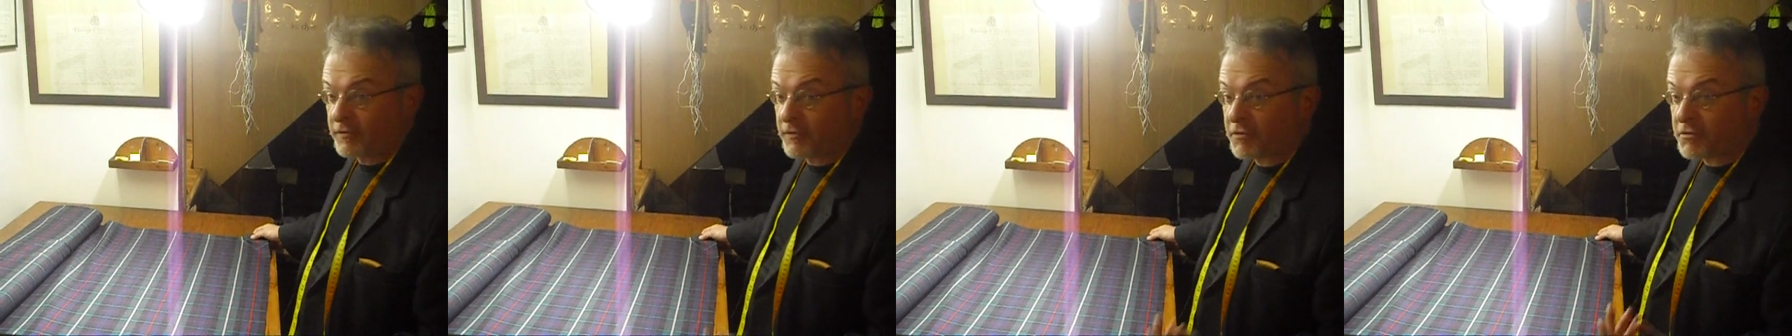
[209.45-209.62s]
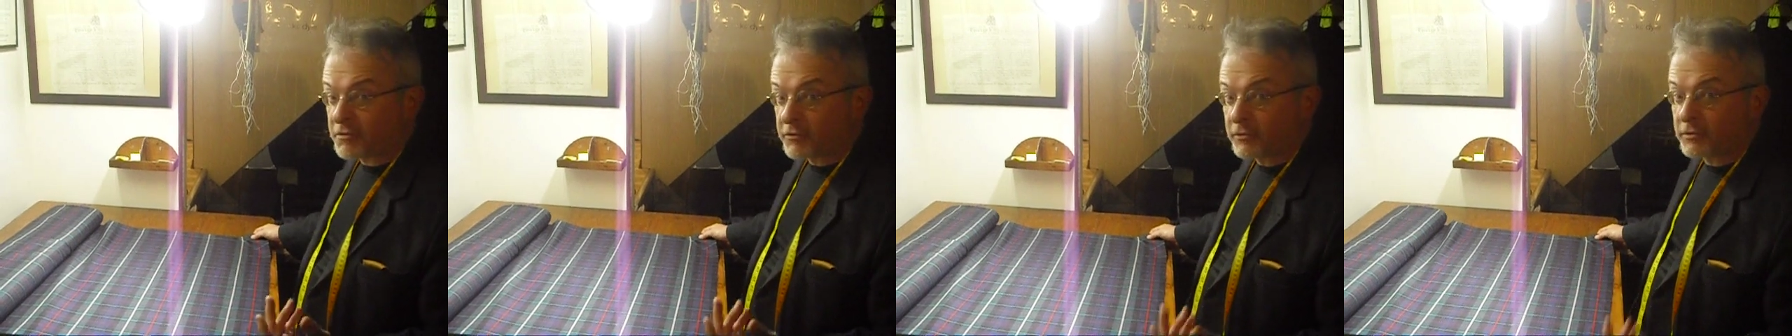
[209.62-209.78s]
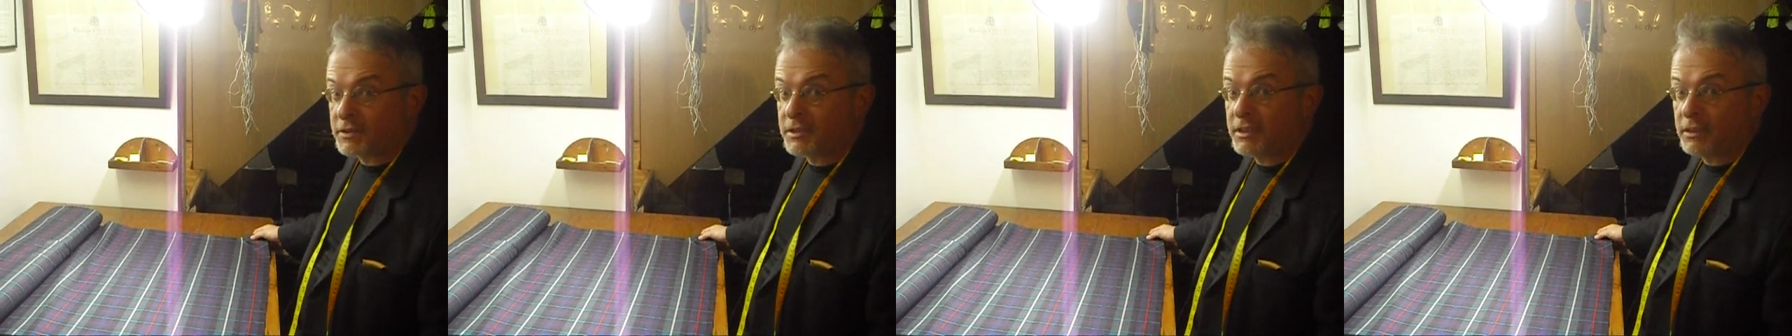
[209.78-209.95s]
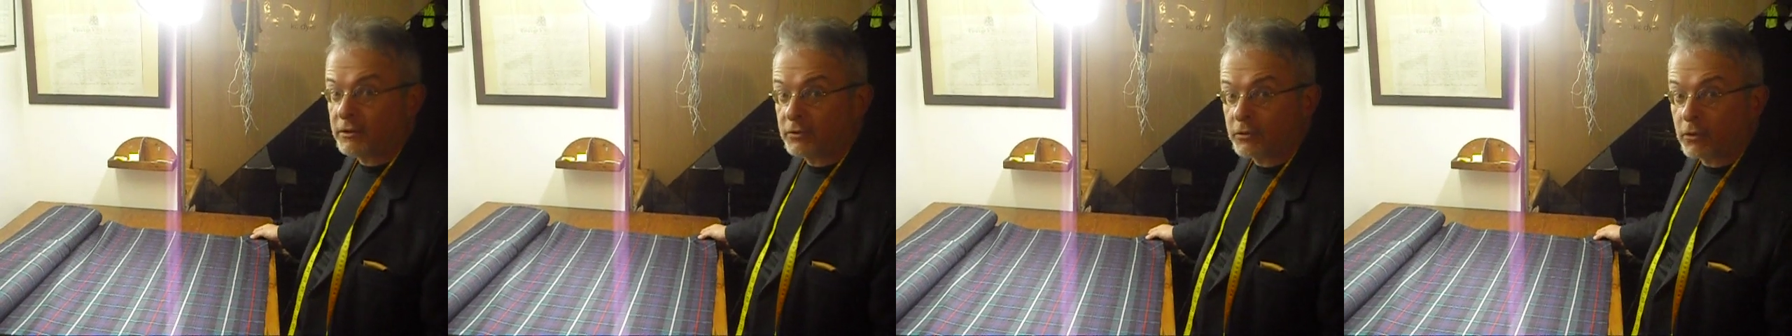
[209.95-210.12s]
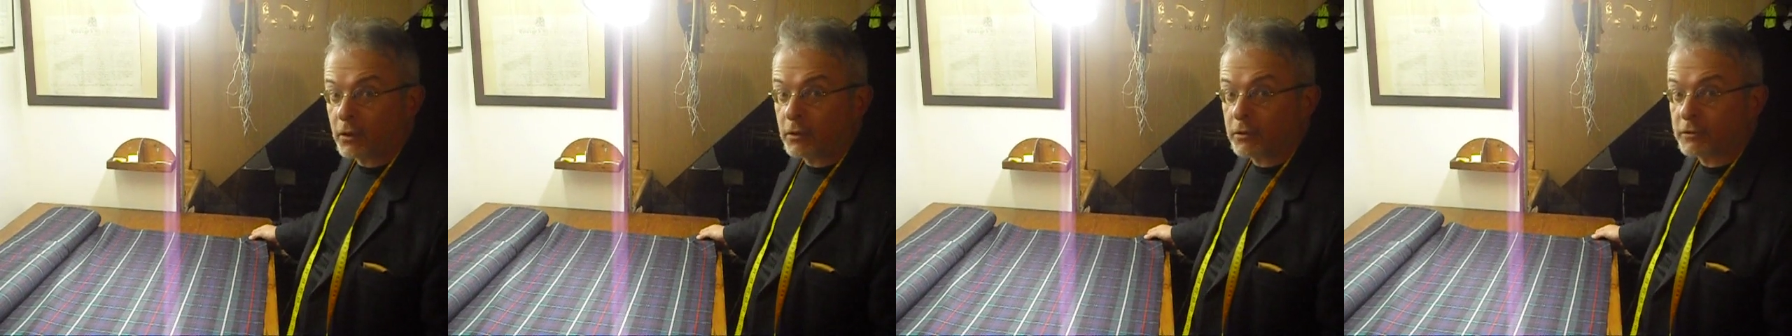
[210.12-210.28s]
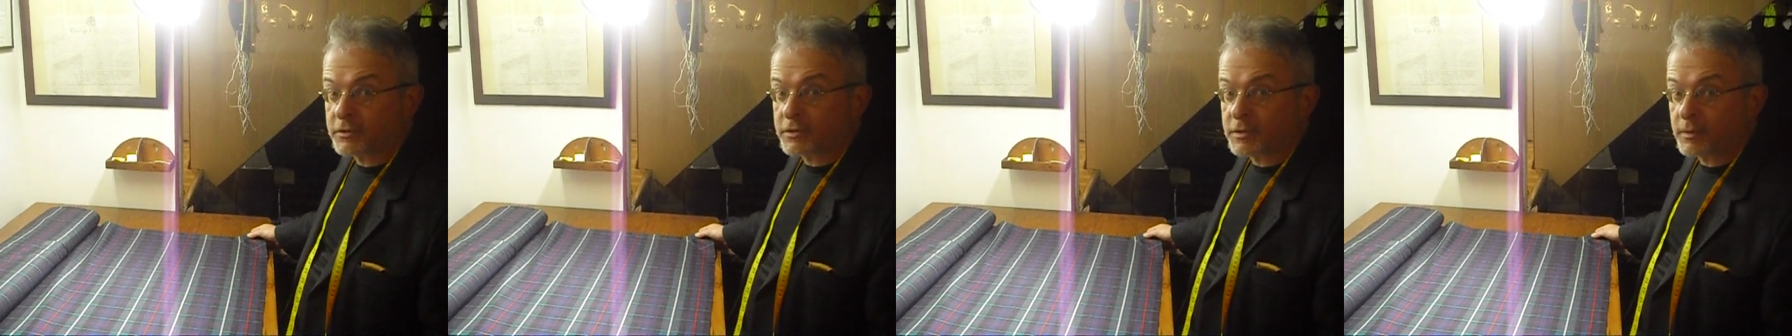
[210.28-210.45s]

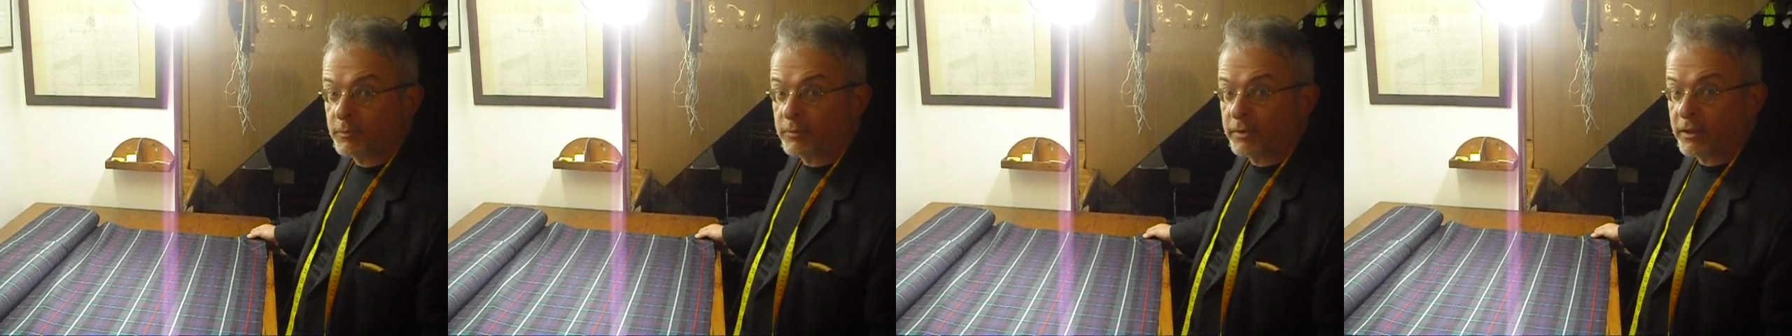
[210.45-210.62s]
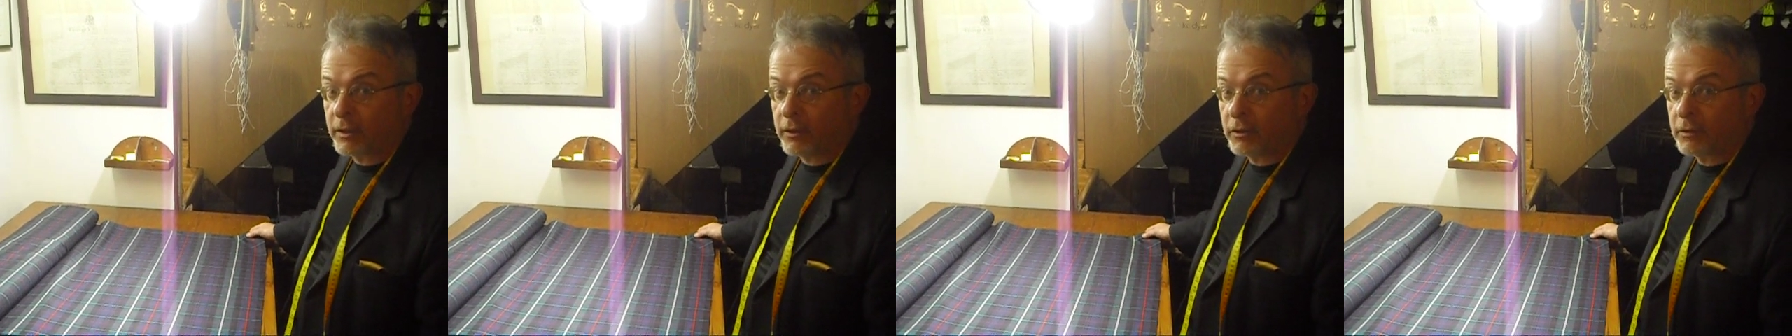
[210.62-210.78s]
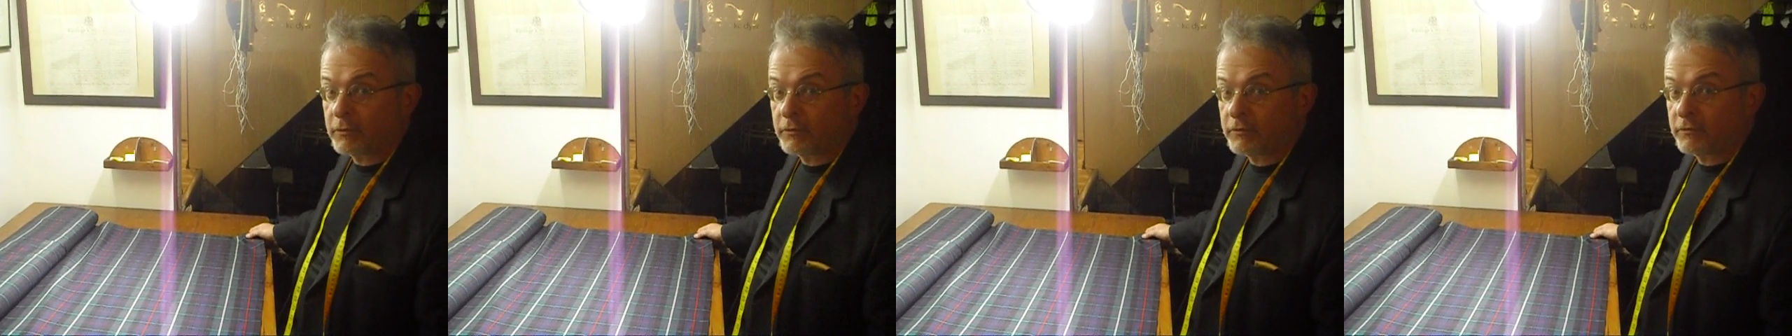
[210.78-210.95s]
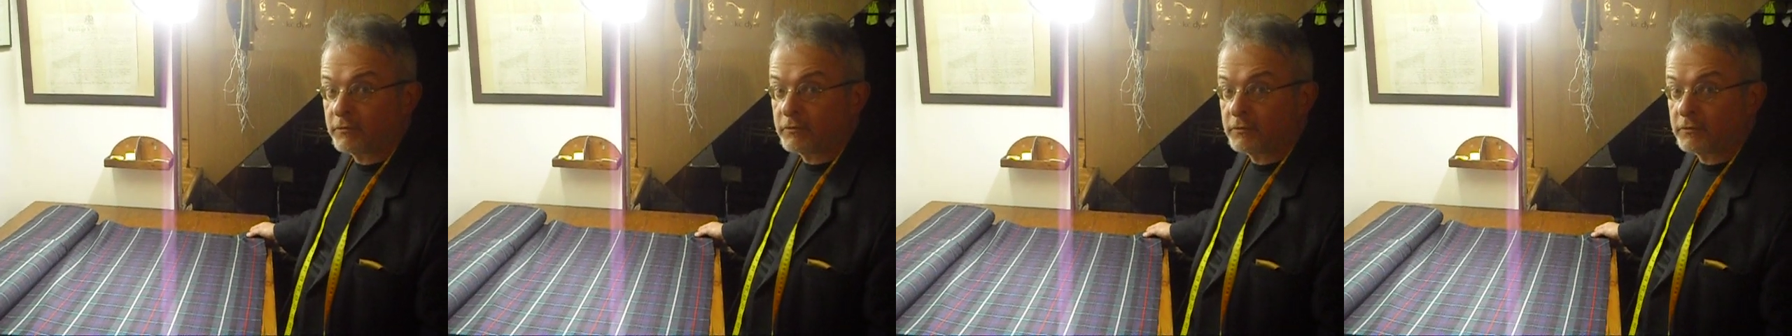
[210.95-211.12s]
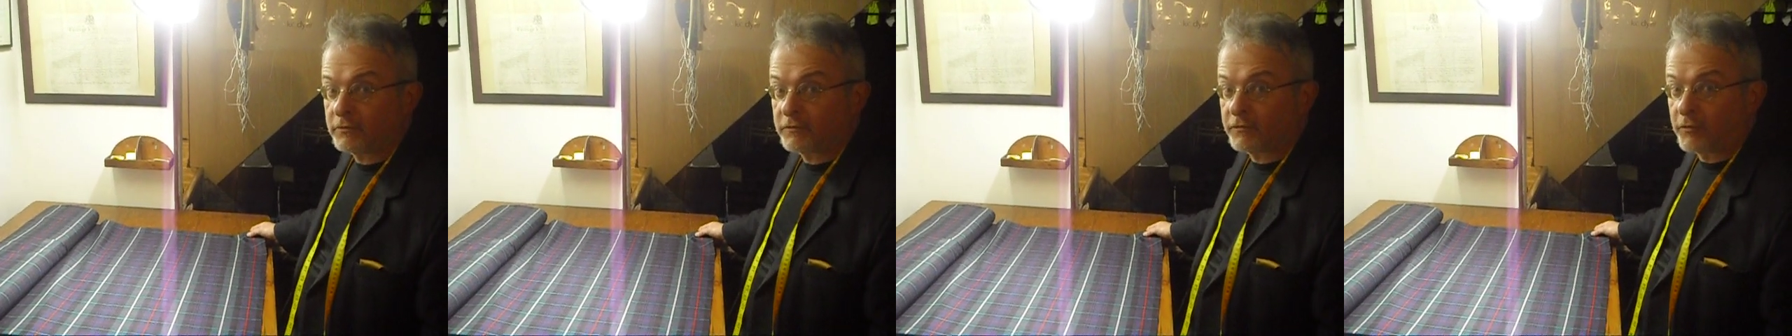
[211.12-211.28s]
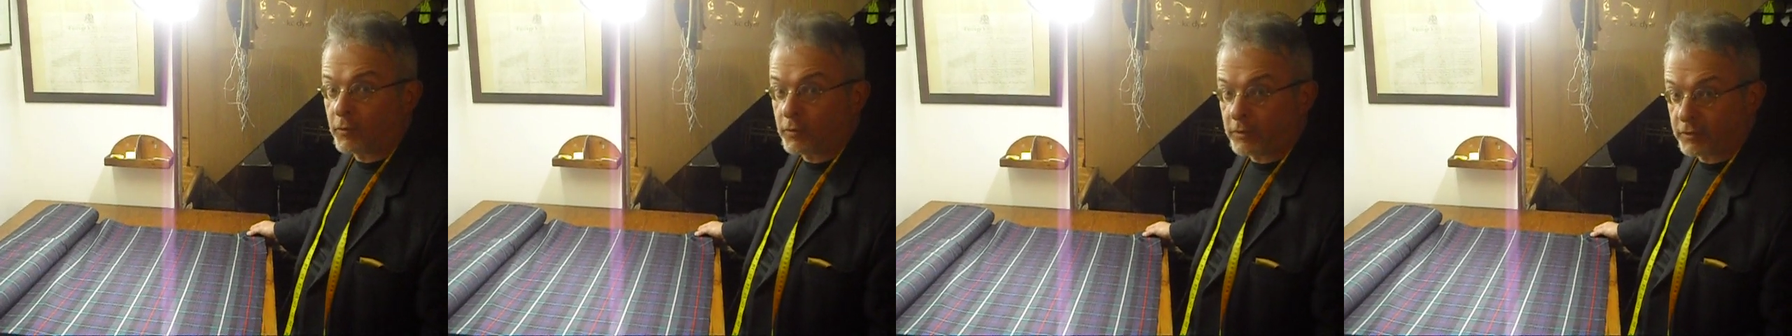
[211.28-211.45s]
$13 a pair
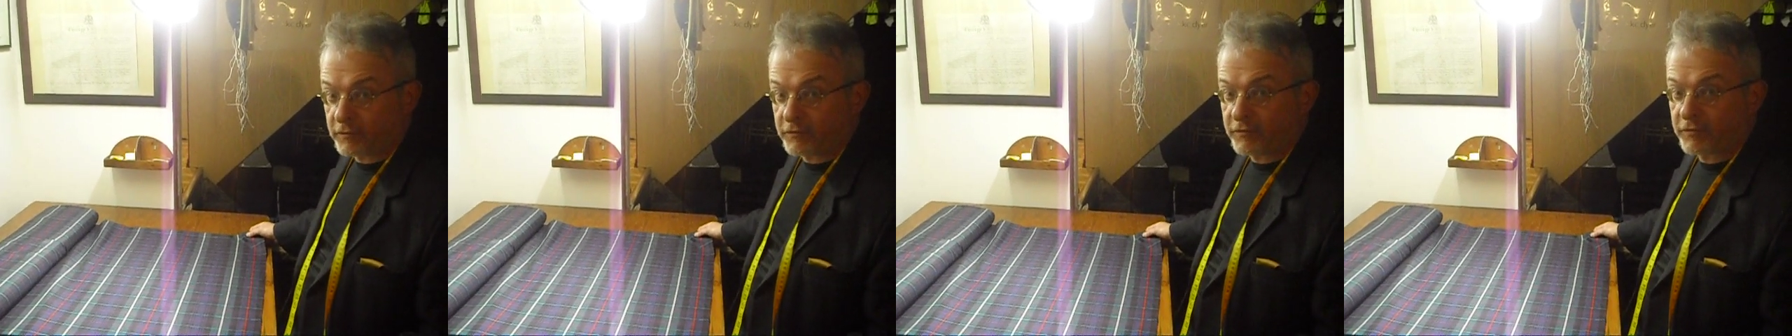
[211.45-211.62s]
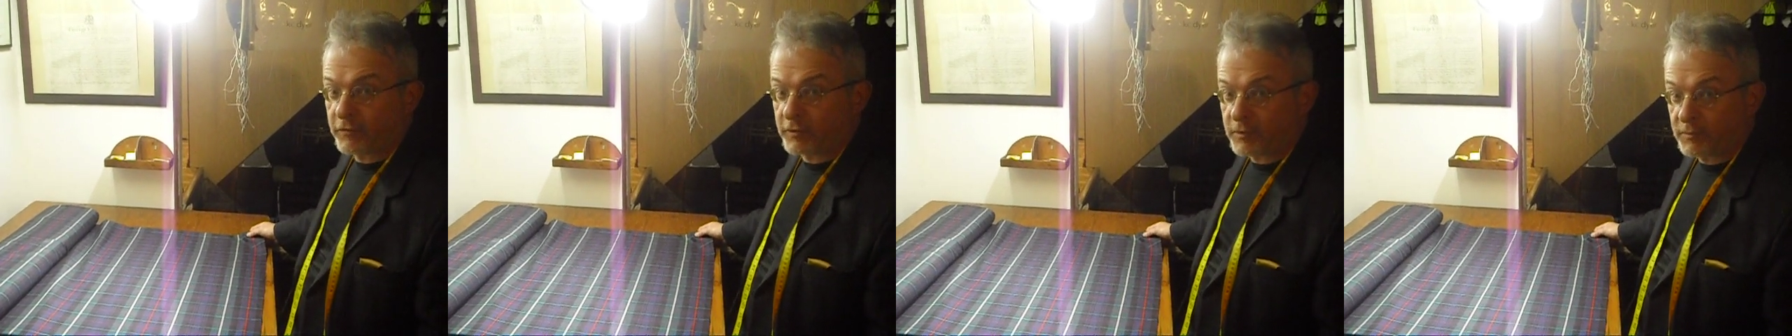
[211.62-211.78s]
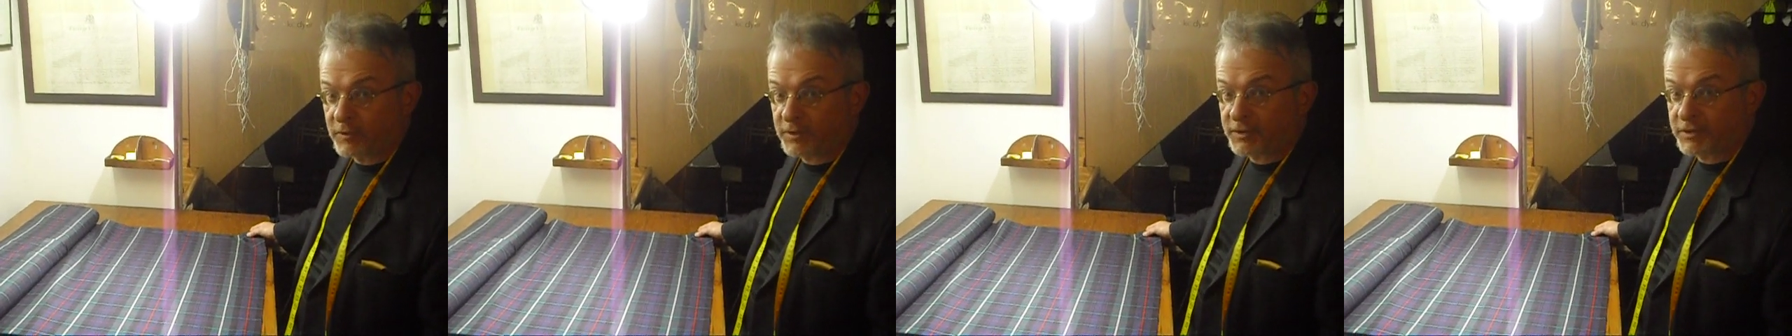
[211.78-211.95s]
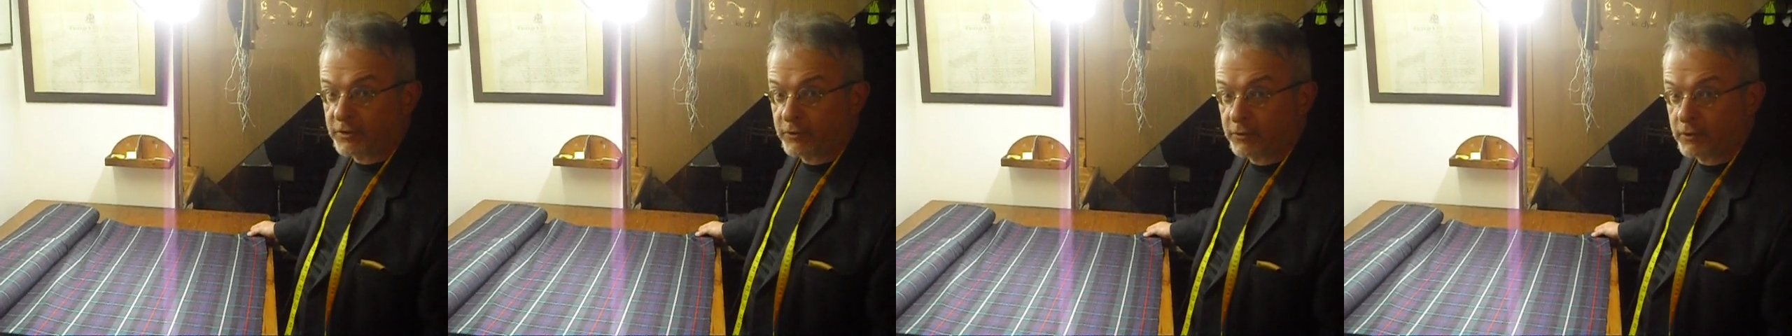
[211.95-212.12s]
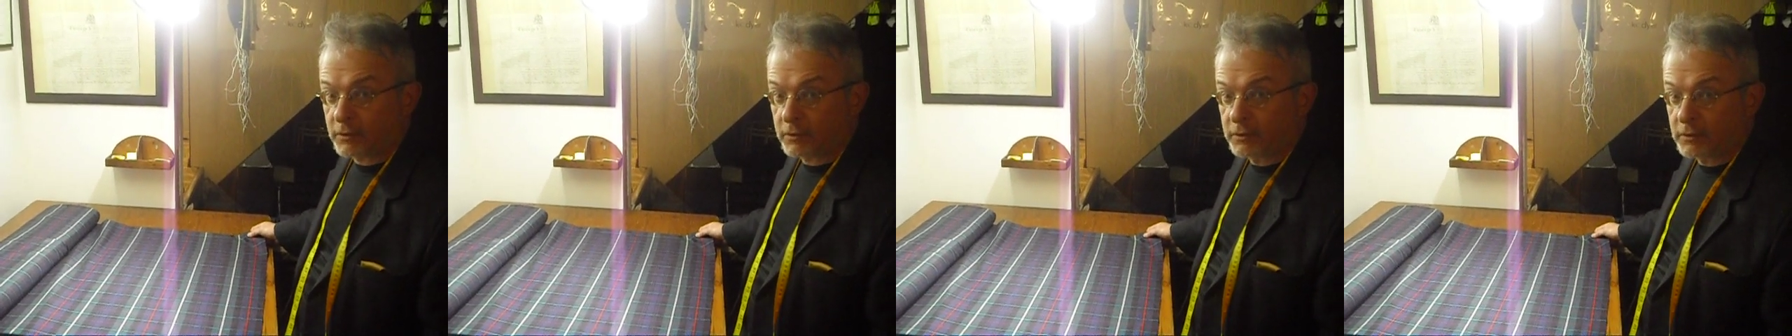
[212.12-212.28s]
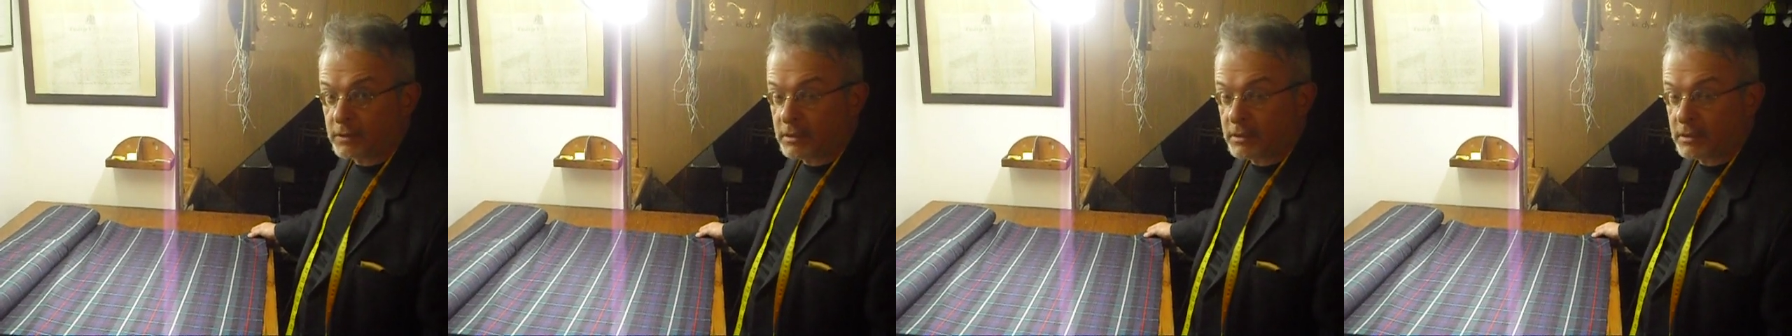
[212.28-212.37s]
for the material.